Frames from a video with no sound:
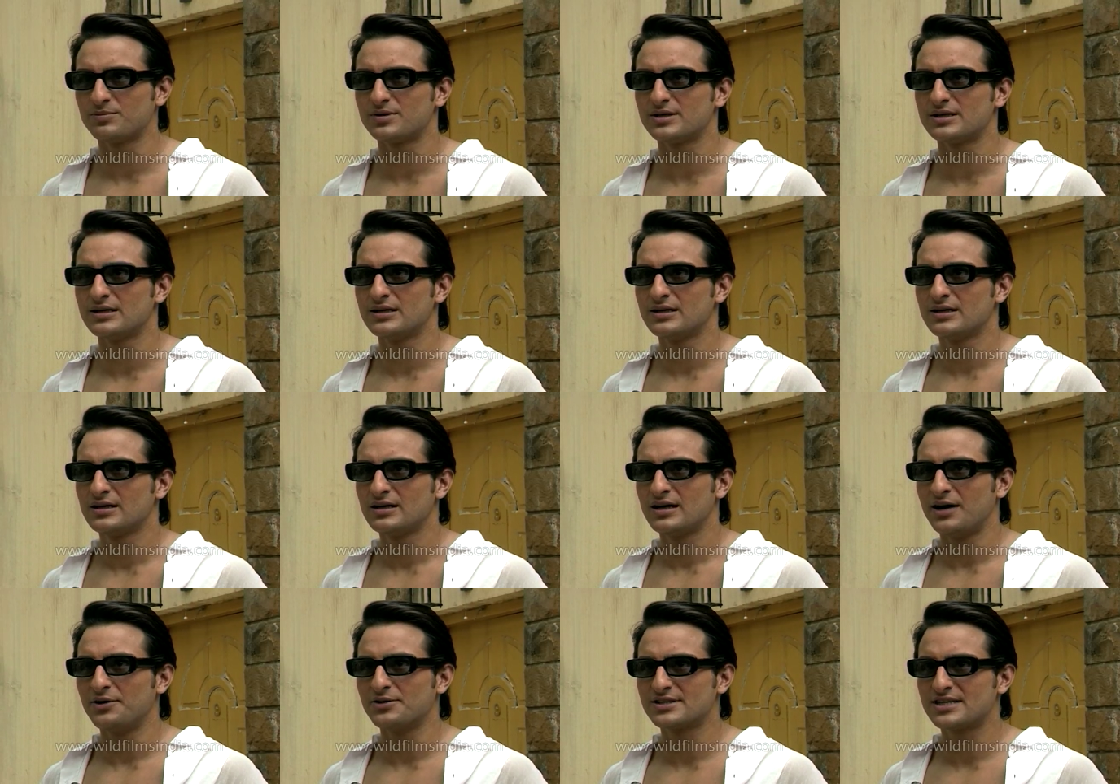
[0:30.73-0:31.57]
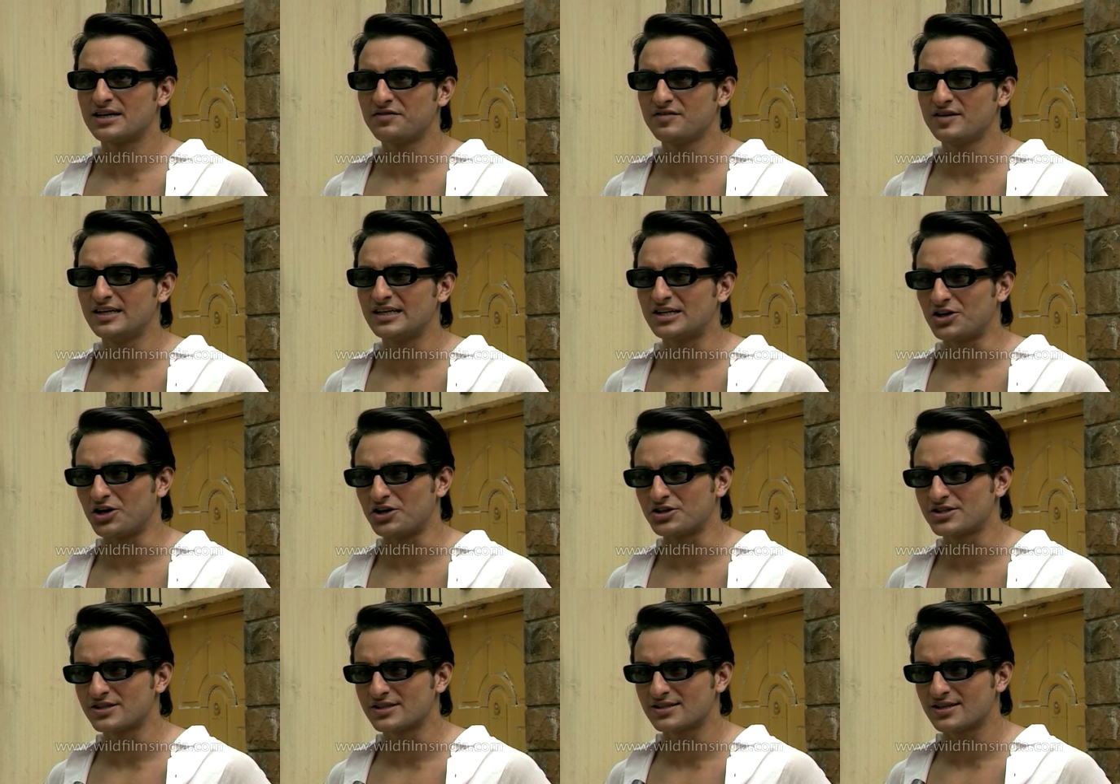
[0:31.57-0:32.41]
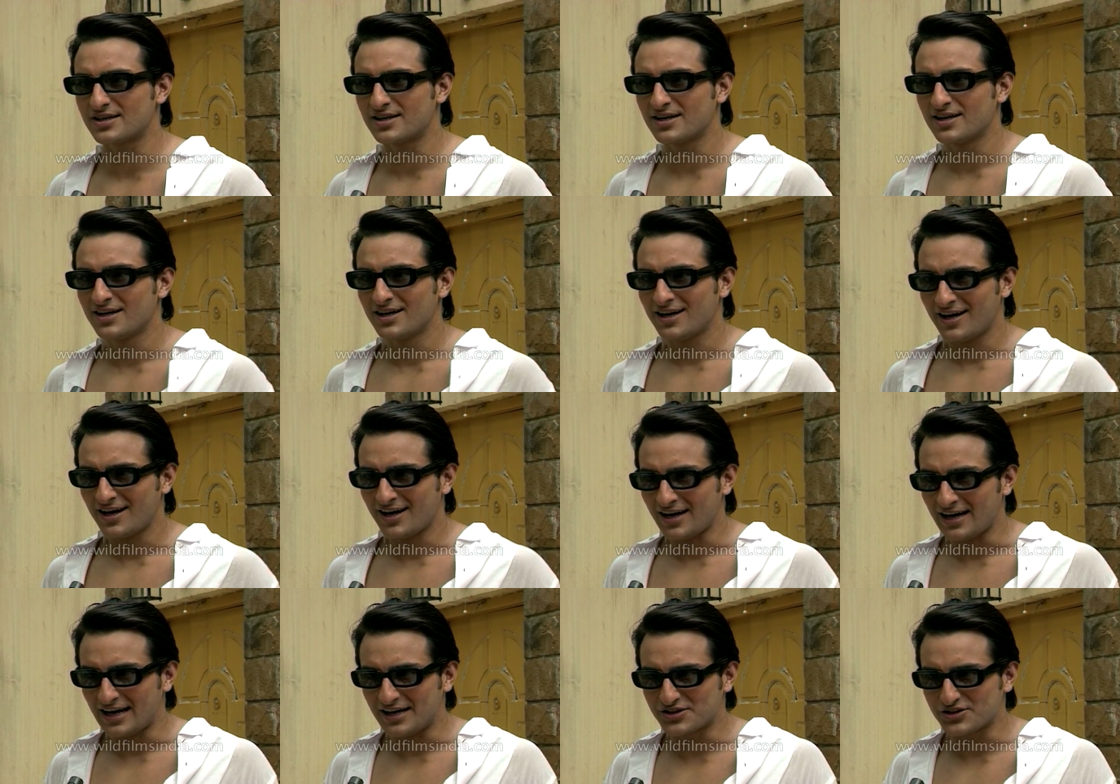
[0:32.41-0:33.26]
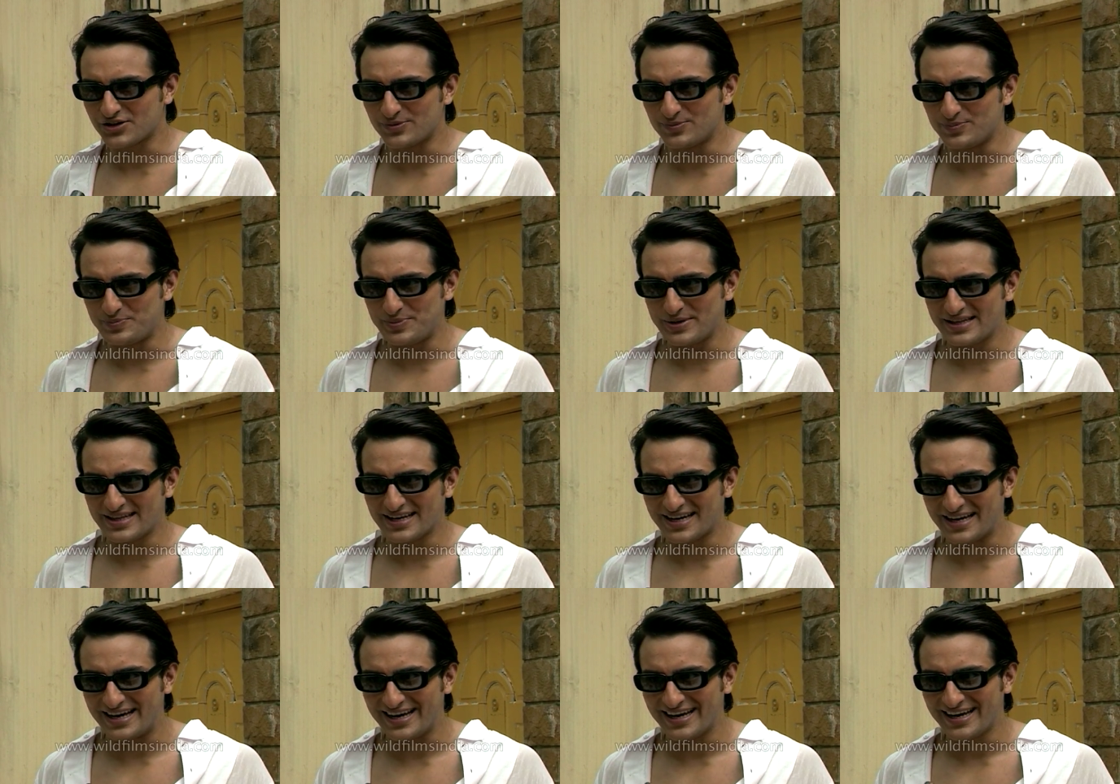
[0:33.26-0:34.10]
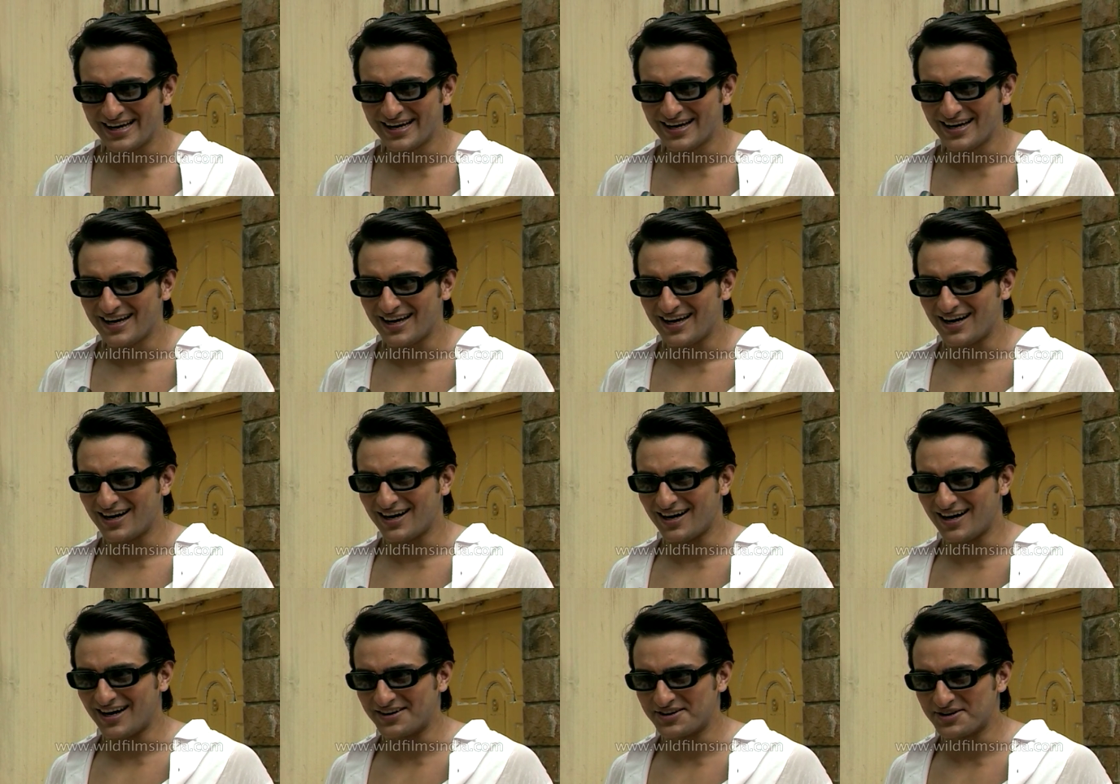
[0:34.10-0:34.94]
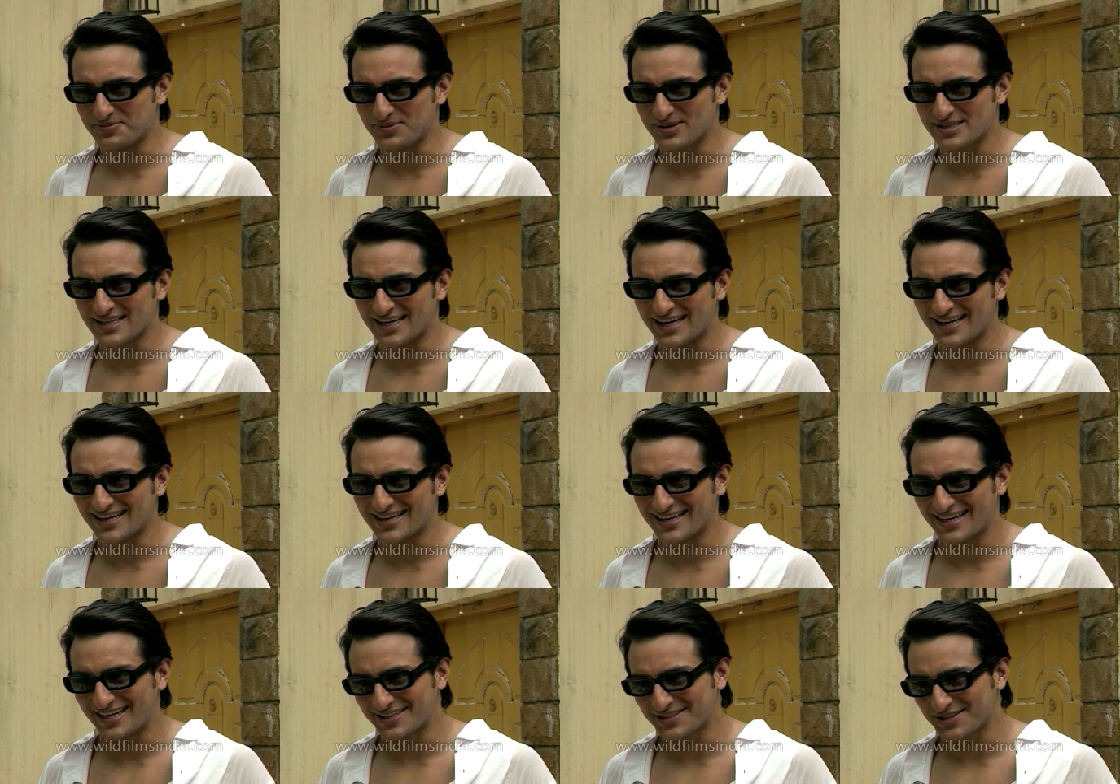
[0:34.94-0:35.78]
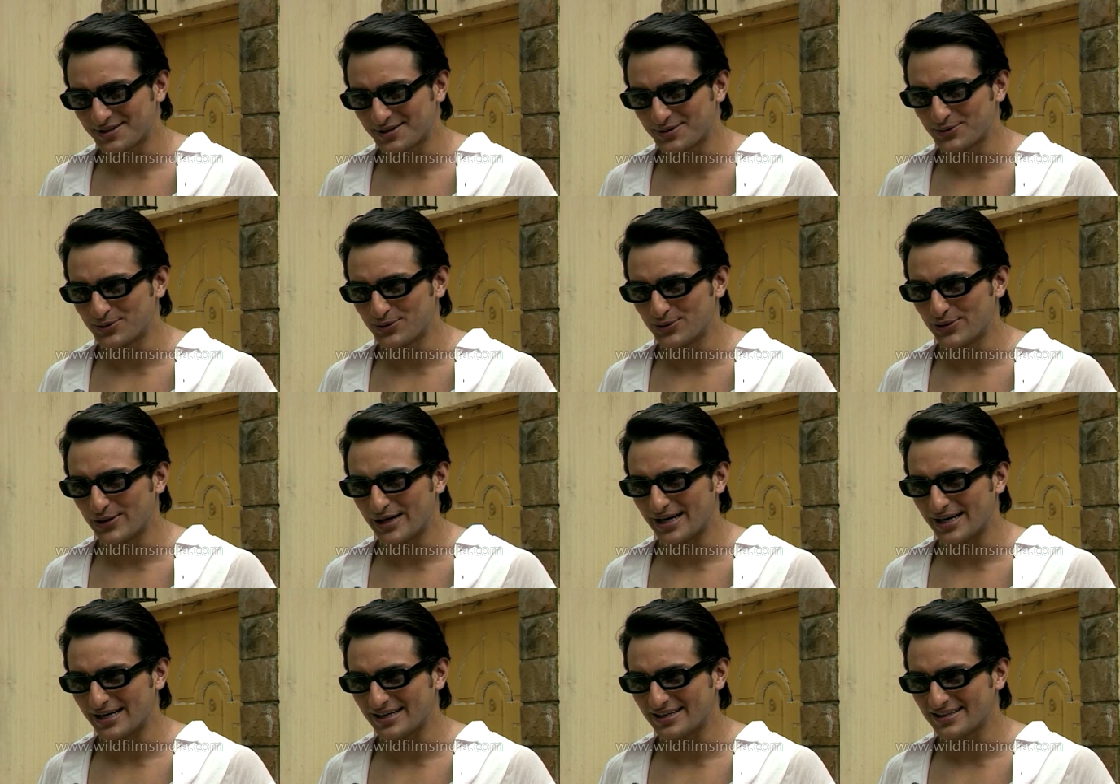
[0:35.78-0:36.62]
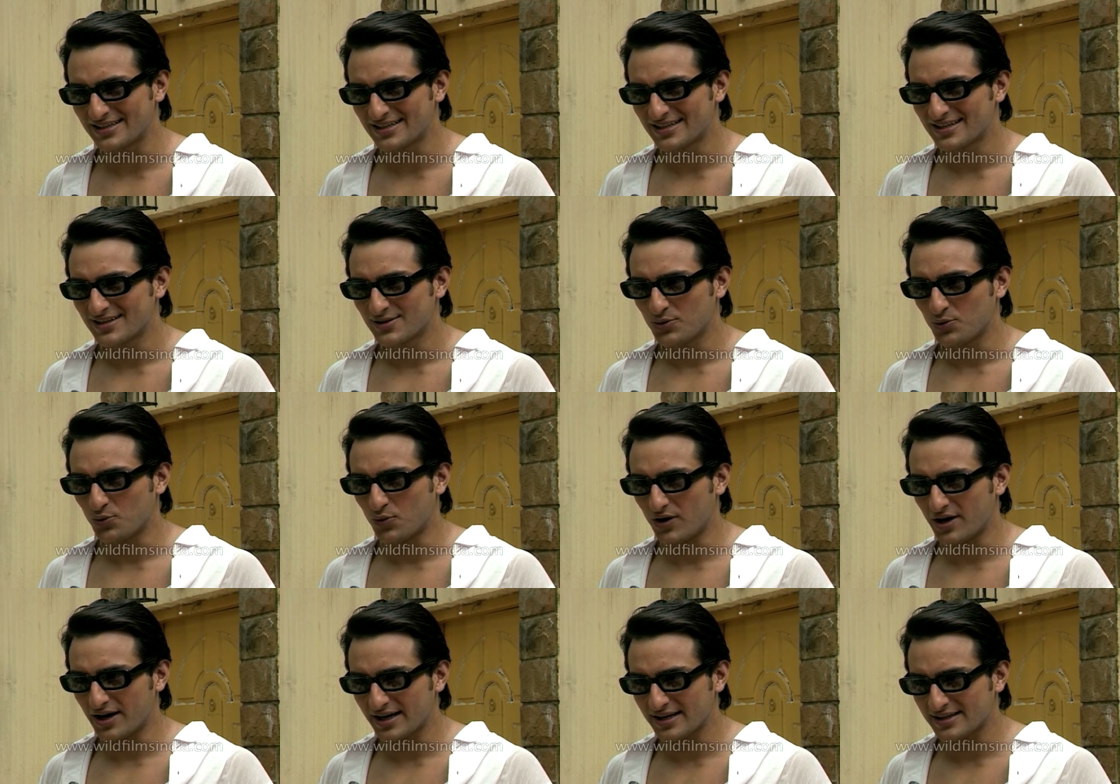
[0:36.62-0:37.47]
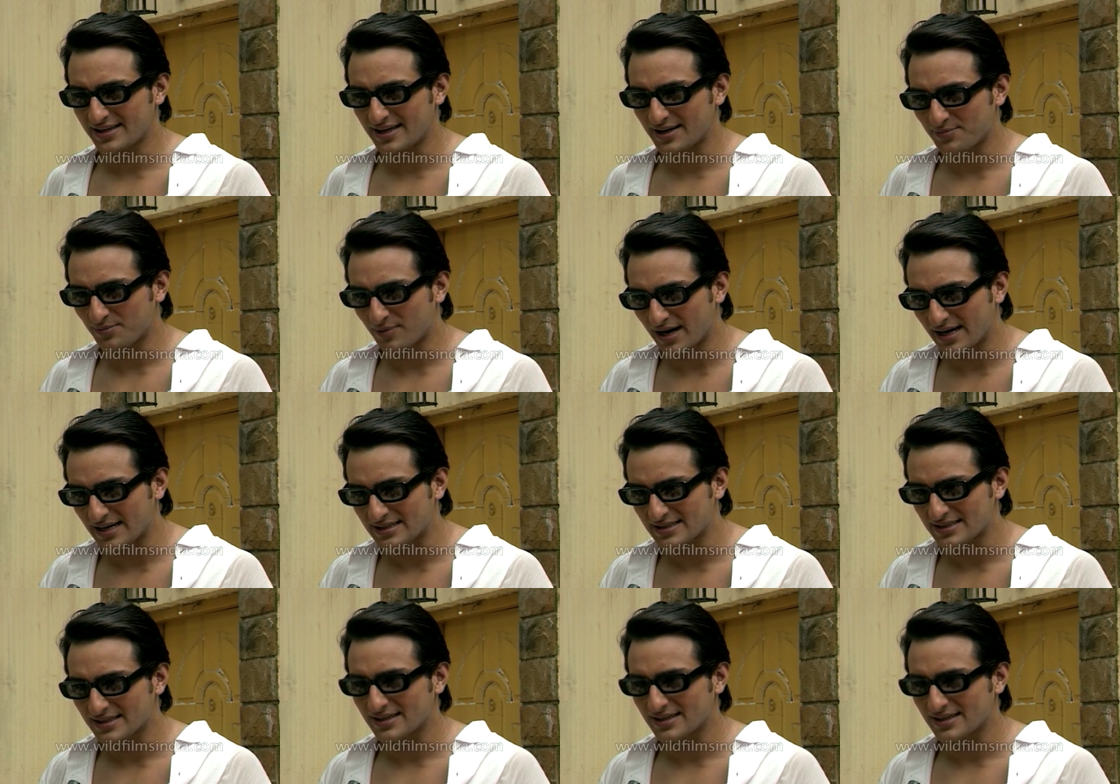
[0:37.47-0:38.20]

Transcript: But I was definitely conscious that I should be there 100%, and I should do work that might